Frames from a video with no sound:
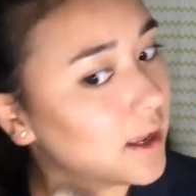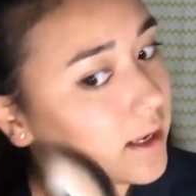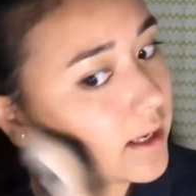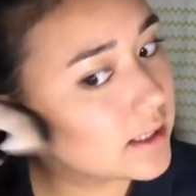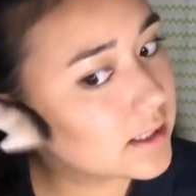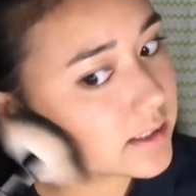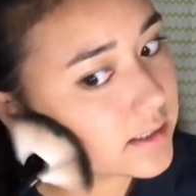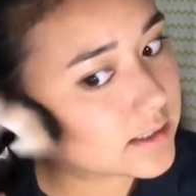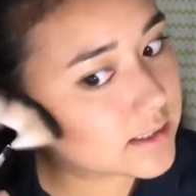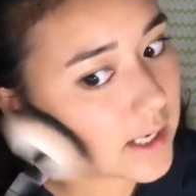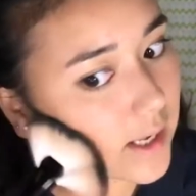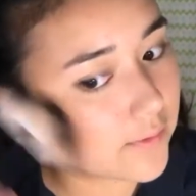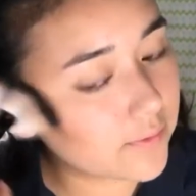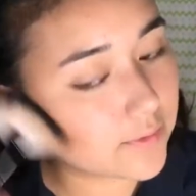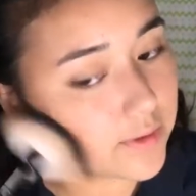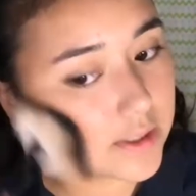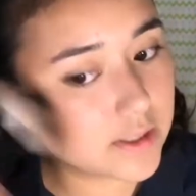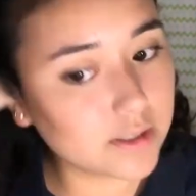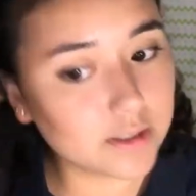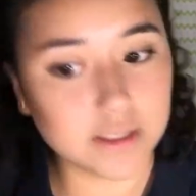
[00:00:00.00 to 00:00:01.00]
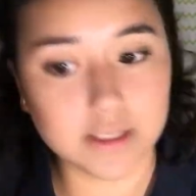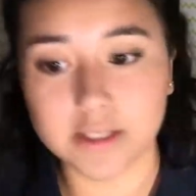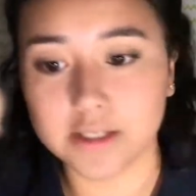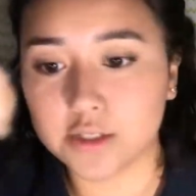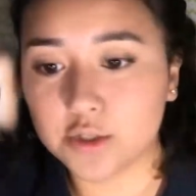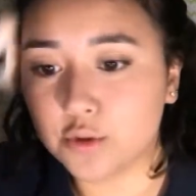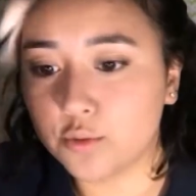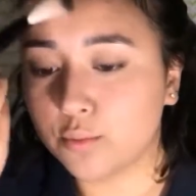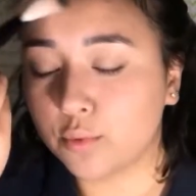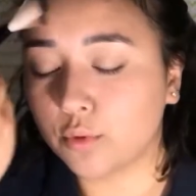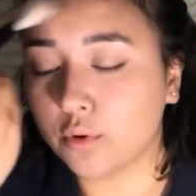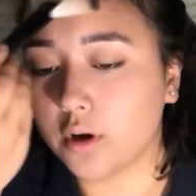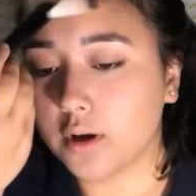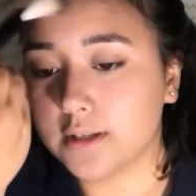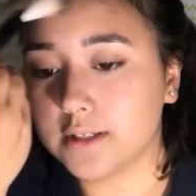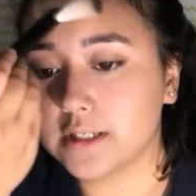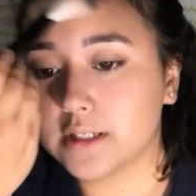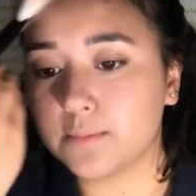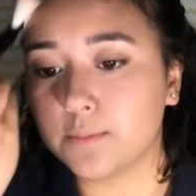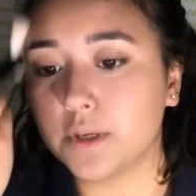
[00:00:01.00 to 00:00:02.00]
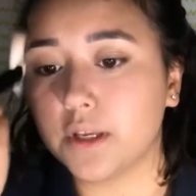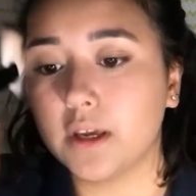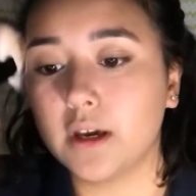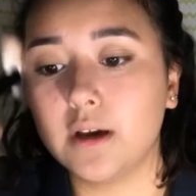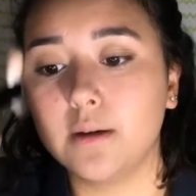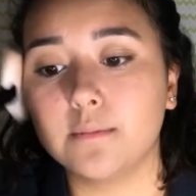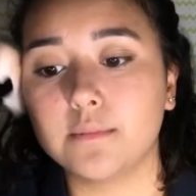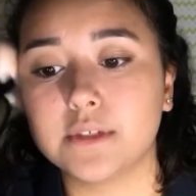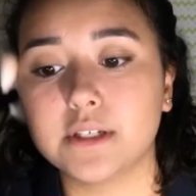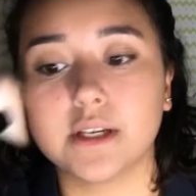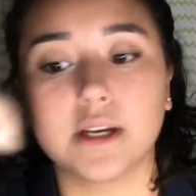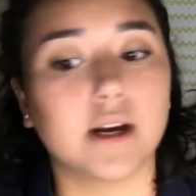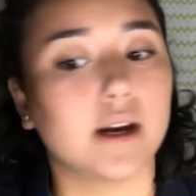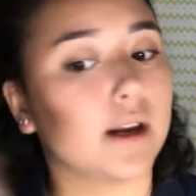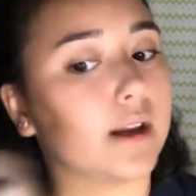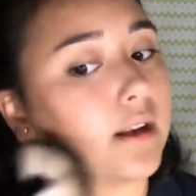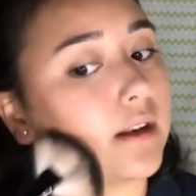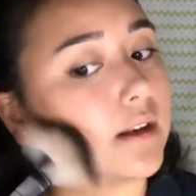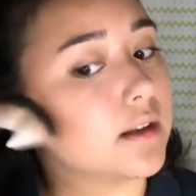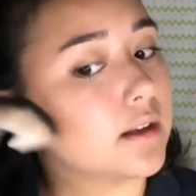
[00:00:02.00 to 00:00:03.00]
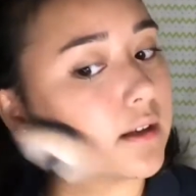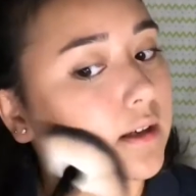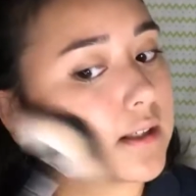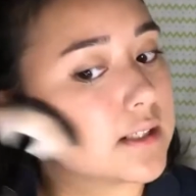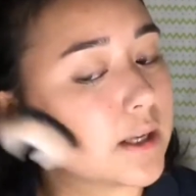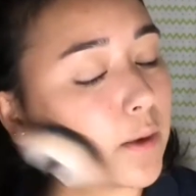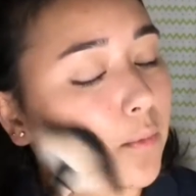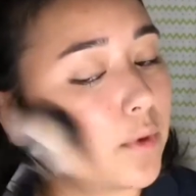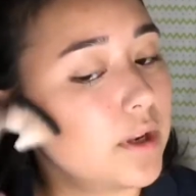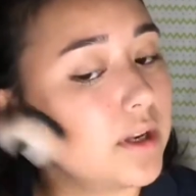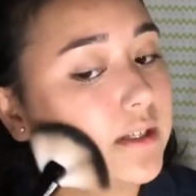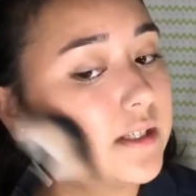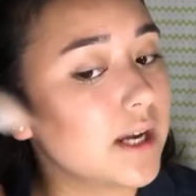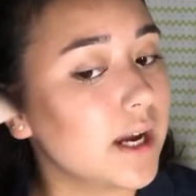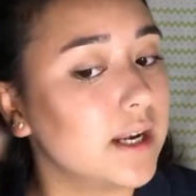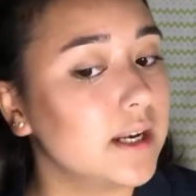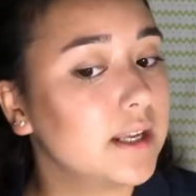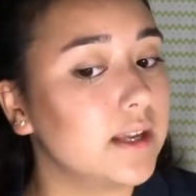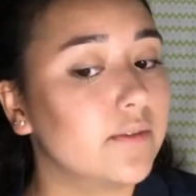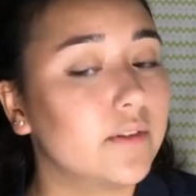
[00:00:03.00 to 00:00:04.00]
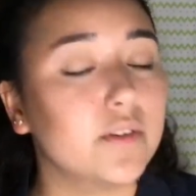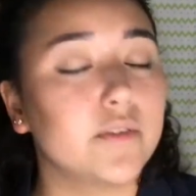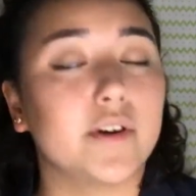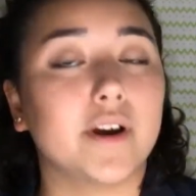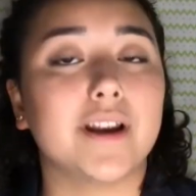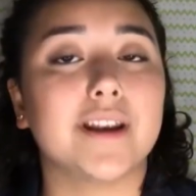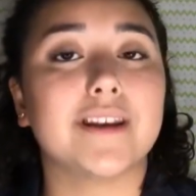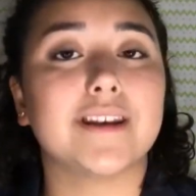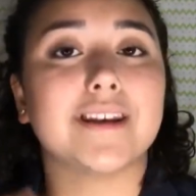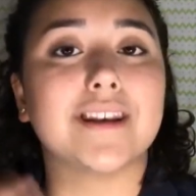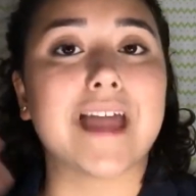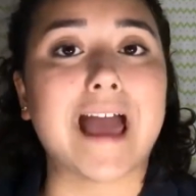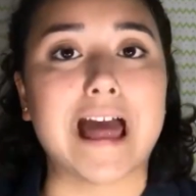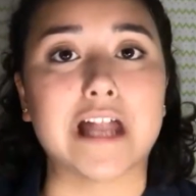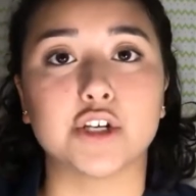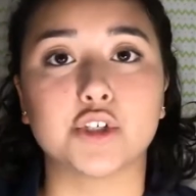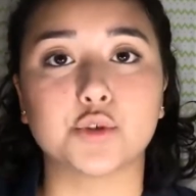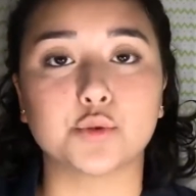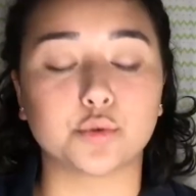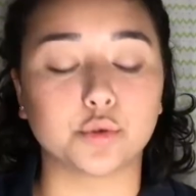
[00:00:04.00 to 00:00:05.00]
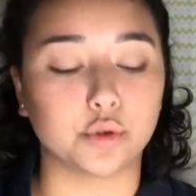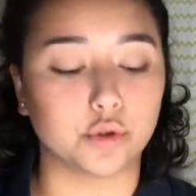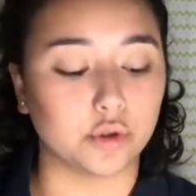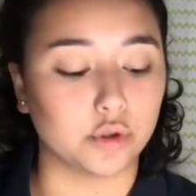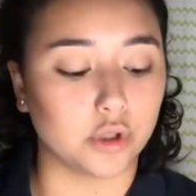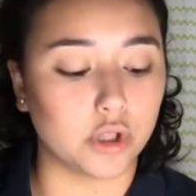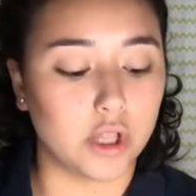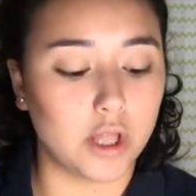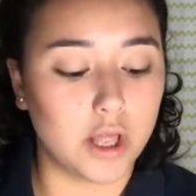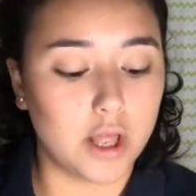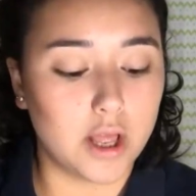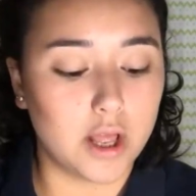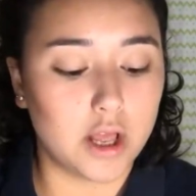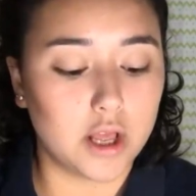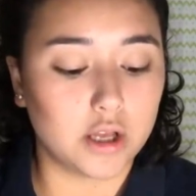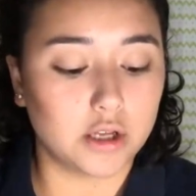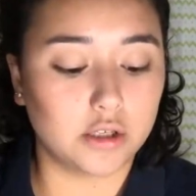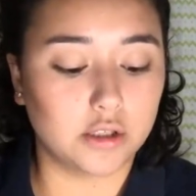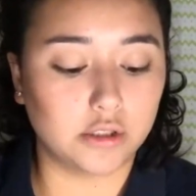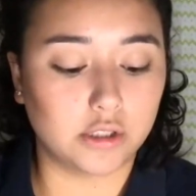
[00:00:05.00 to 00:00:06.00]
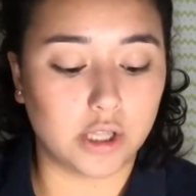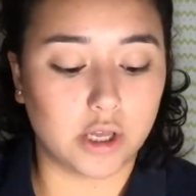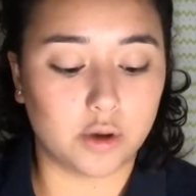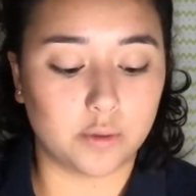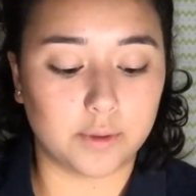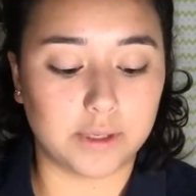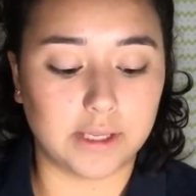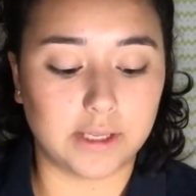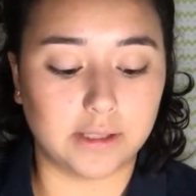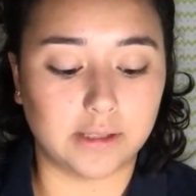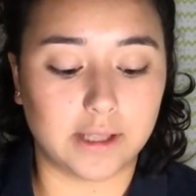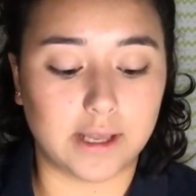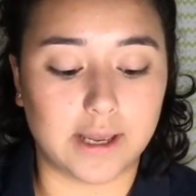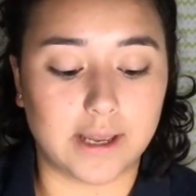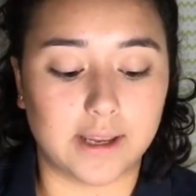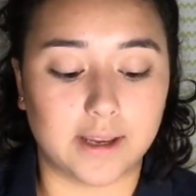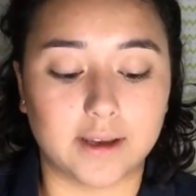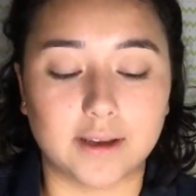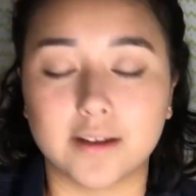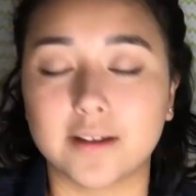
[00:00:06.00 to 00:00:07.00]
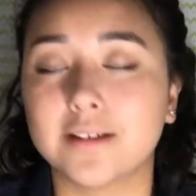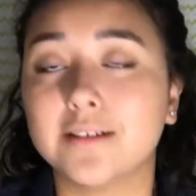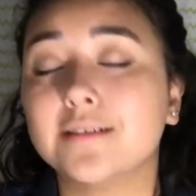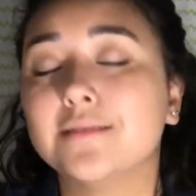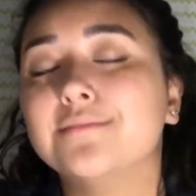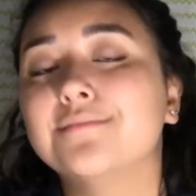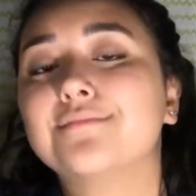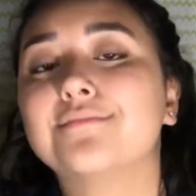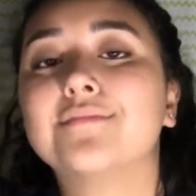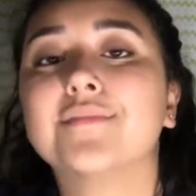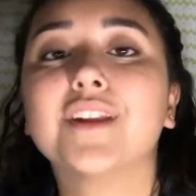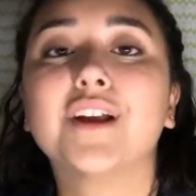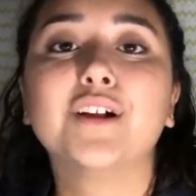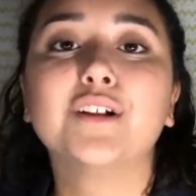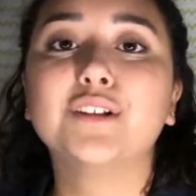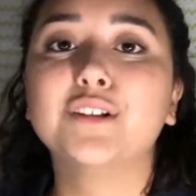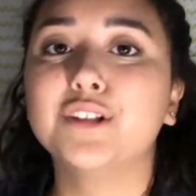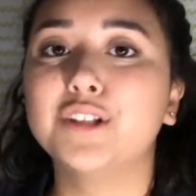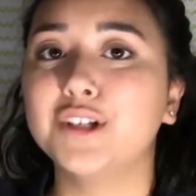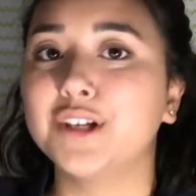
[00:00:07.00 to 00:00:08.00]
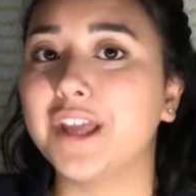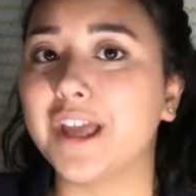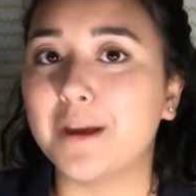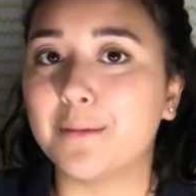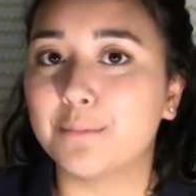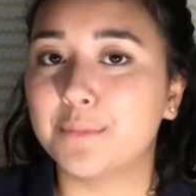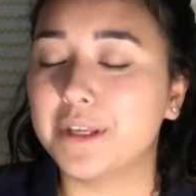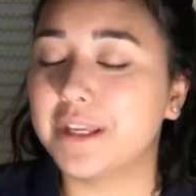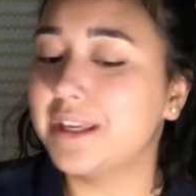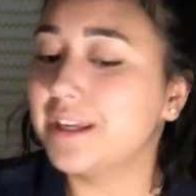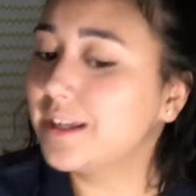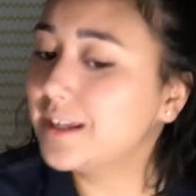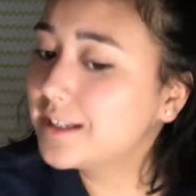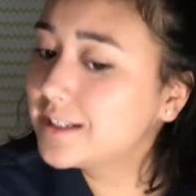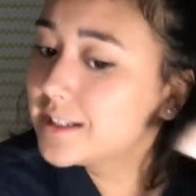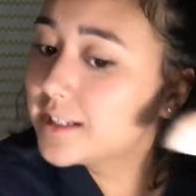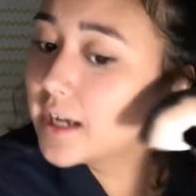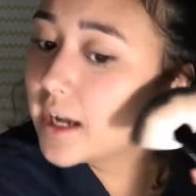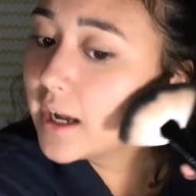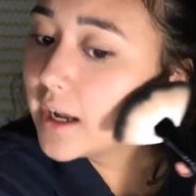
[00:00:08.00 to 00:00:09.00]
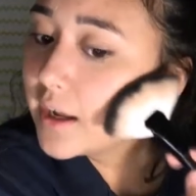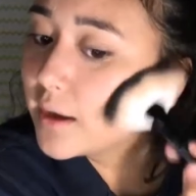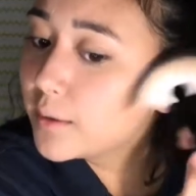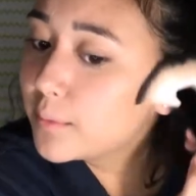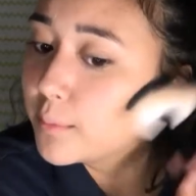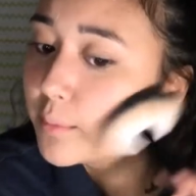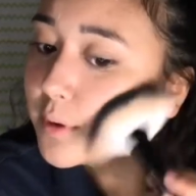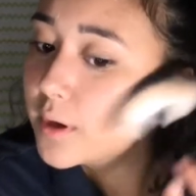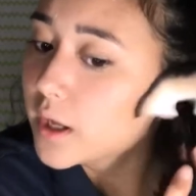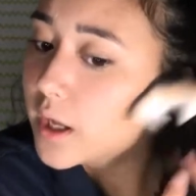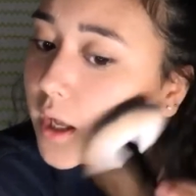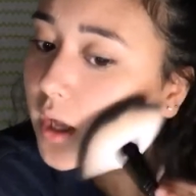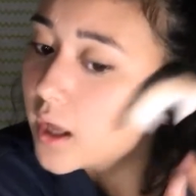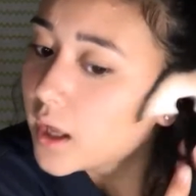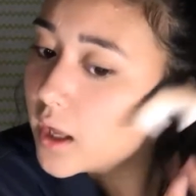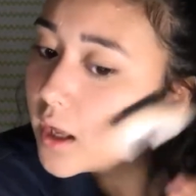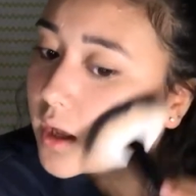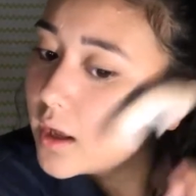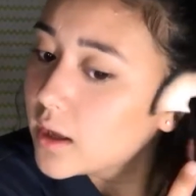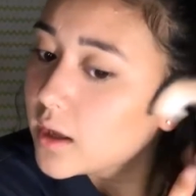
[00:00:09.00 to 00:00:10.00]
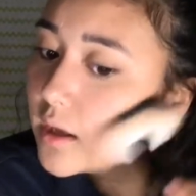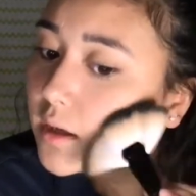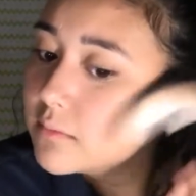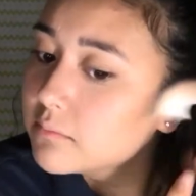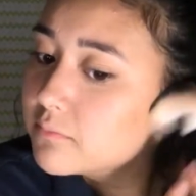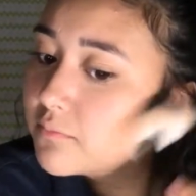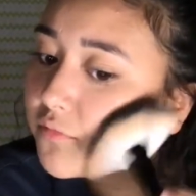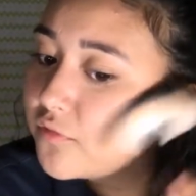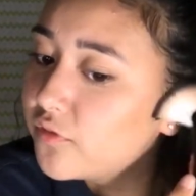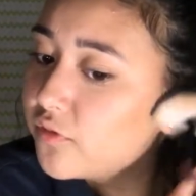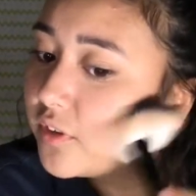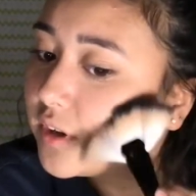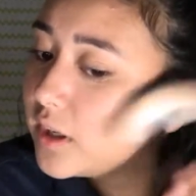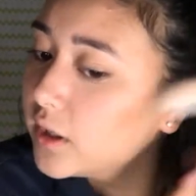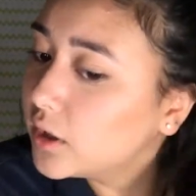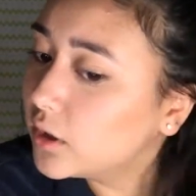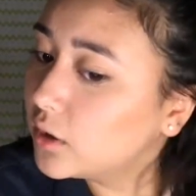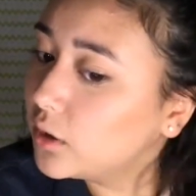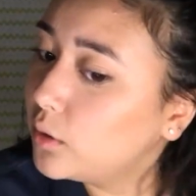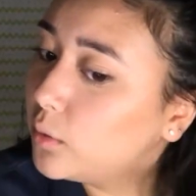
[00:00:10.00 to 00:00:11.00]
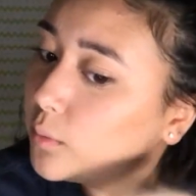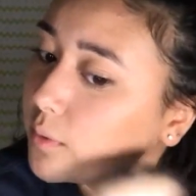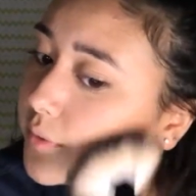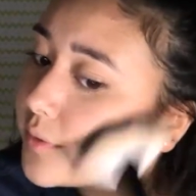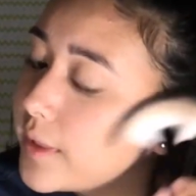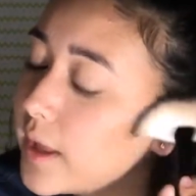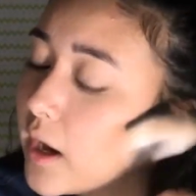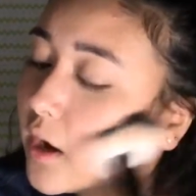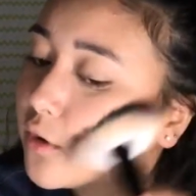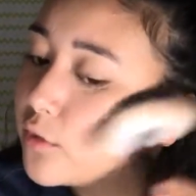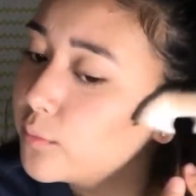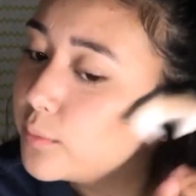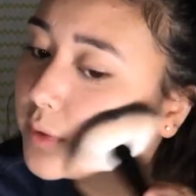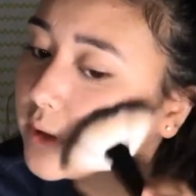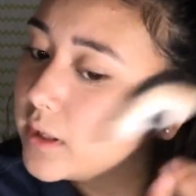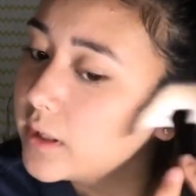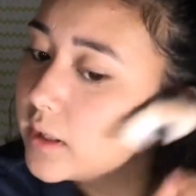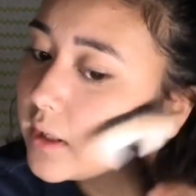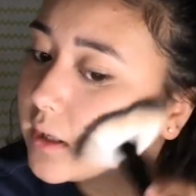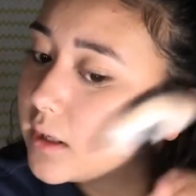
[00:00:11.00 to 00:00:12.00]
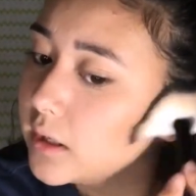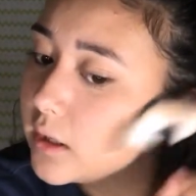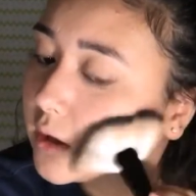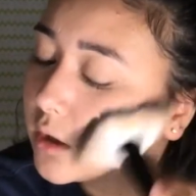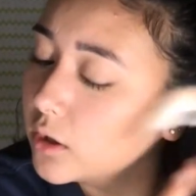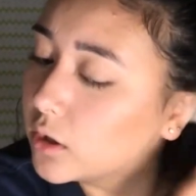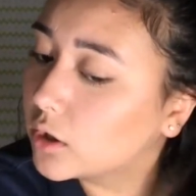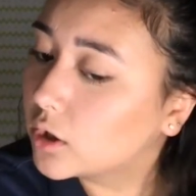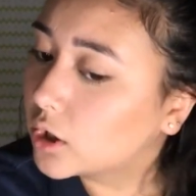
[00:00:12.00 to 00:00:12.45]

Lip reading: is definitely to bronze me up to kind of, because I wanted to kind of give it a very natural, glowy, like, look at me type feel without being